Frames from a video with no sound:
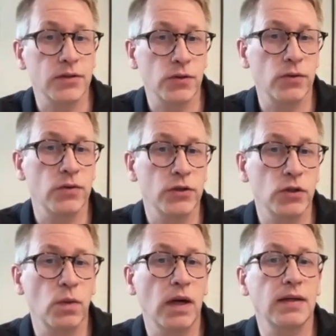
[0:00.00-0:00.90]
So
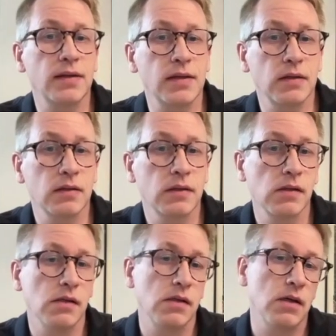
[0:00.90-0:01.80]
Swell ETH
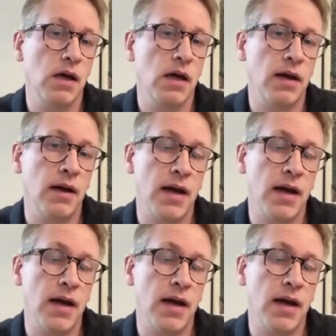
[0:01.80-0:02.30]
uh,